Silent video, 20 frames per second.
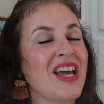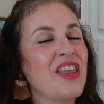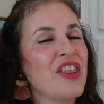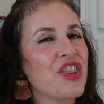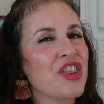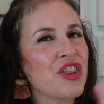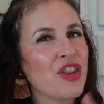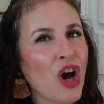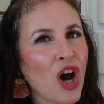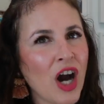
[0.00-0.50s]
I
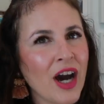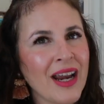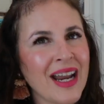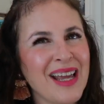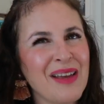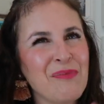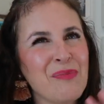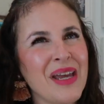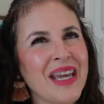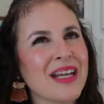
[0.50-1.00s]
thought
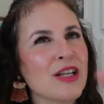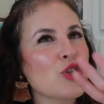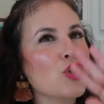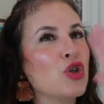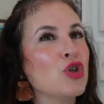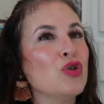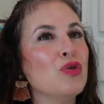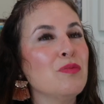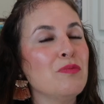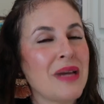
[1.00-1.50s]
I picked
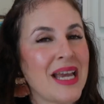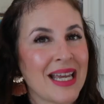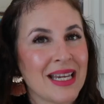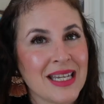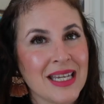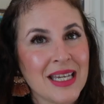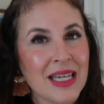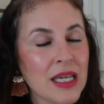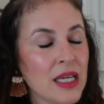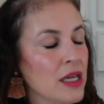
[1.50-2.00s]
too
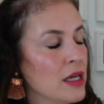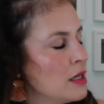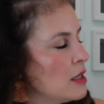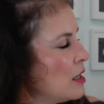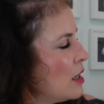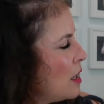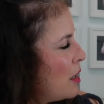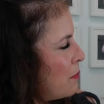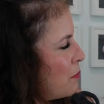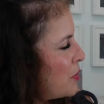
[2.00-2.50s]
many,
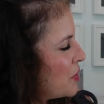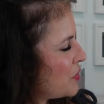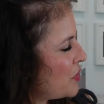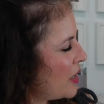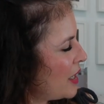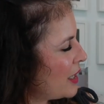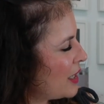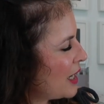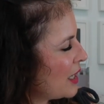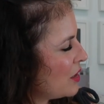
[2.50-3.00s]
but
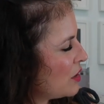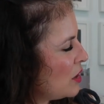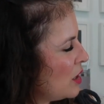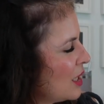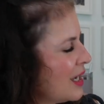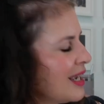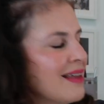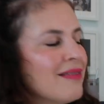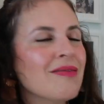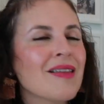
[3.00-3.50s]
then I
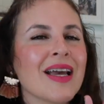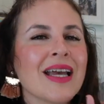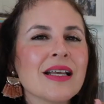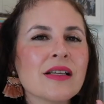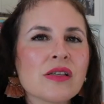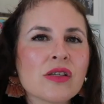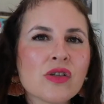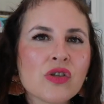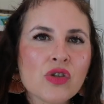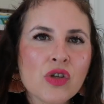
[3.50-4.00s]
think it
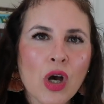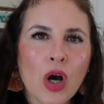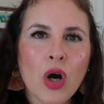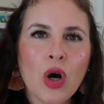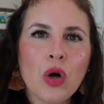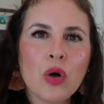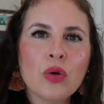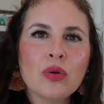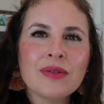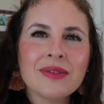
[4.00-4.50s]
lays
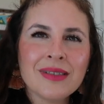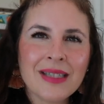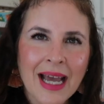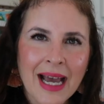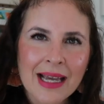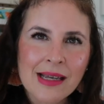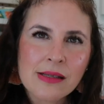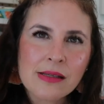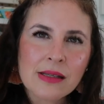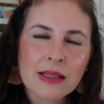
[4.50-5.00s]
so
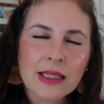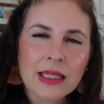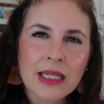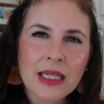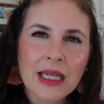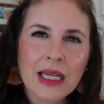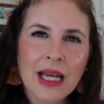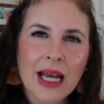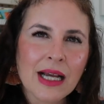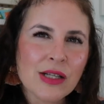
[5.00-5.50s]

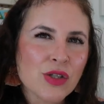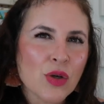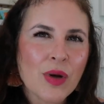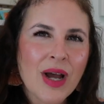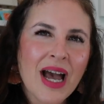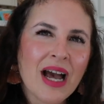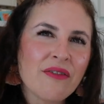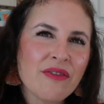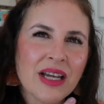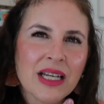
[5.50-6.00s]
nicely. I don't
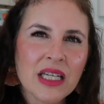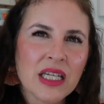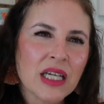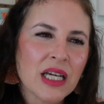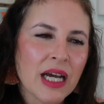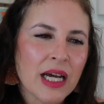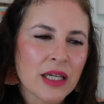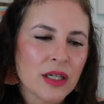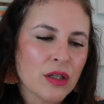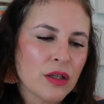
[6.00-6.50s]
have any
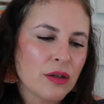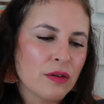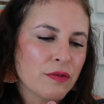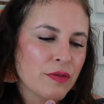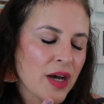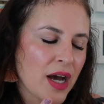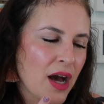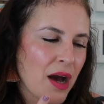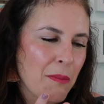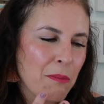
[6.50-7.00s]
kind of
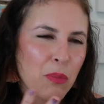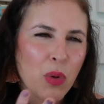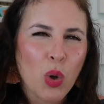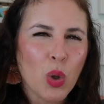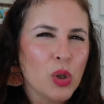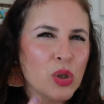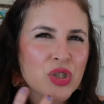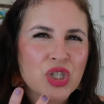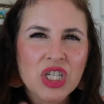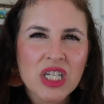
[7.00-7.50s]

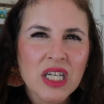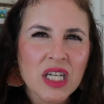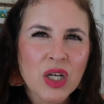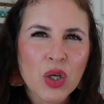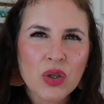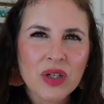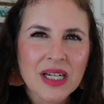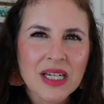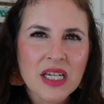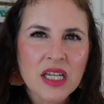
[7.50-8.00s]
bulging
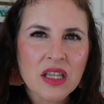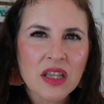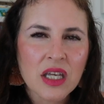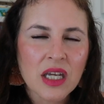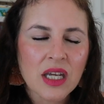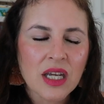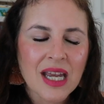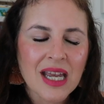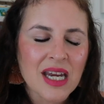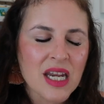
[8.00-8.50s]
or
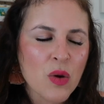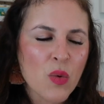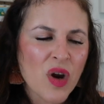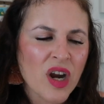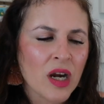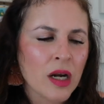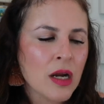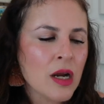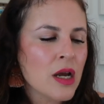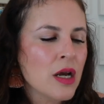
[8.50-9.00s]
anything
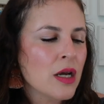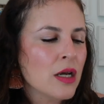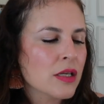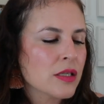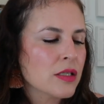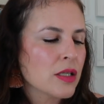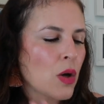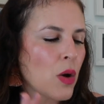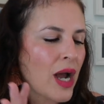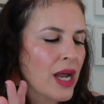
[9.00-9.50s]
anywhere,
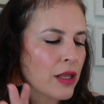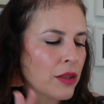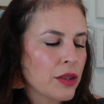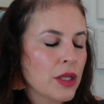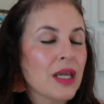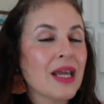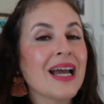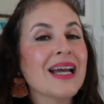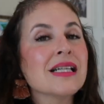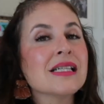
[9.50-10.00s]
so I
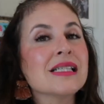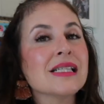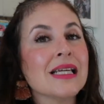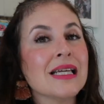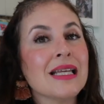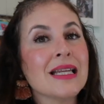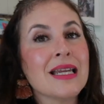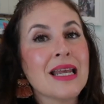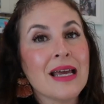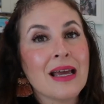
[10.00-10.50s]
think I
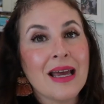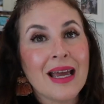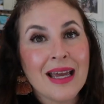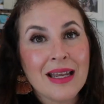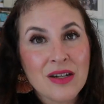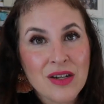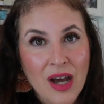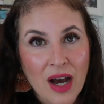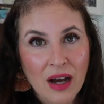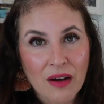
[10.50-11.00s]
did
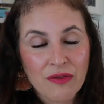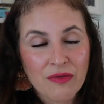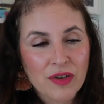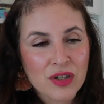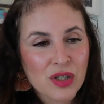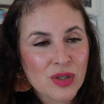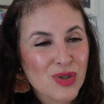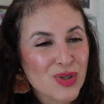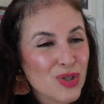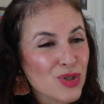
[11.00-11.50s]
enough.
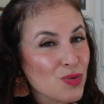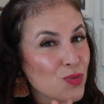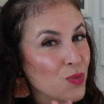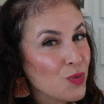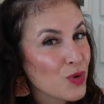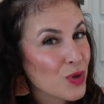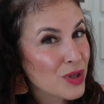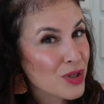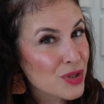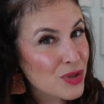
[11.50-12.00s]
She's
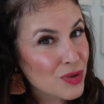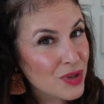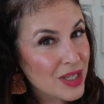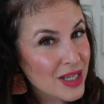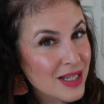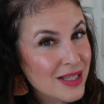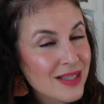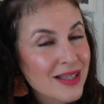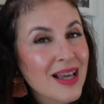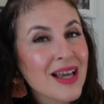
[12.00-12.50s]
gonna do
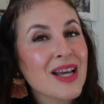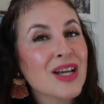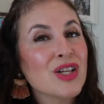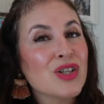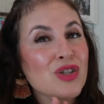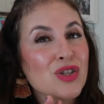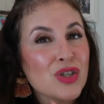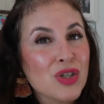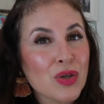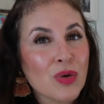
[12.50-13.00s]
this,
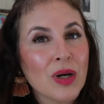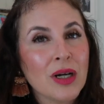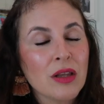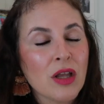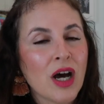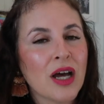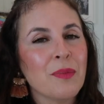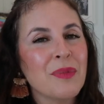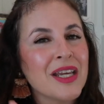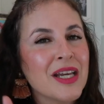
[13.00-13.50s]
do a
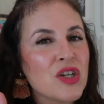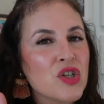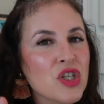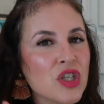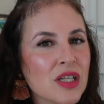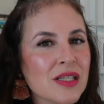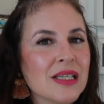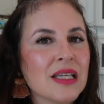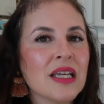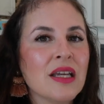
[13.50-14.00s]
lot, because she
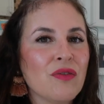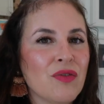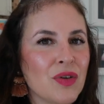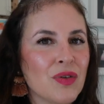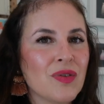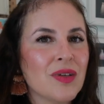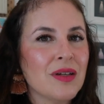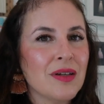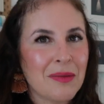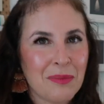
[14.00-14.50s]
doesn't give
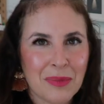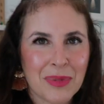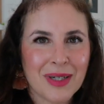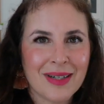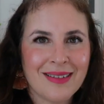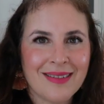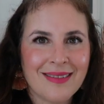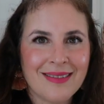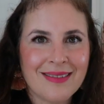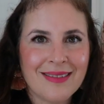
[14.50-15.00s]
you the number.
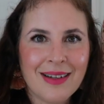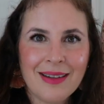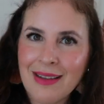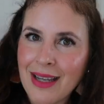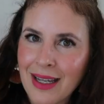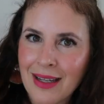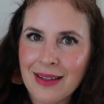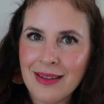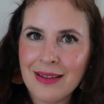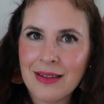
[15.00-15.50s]

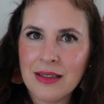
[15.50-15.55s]
Okay,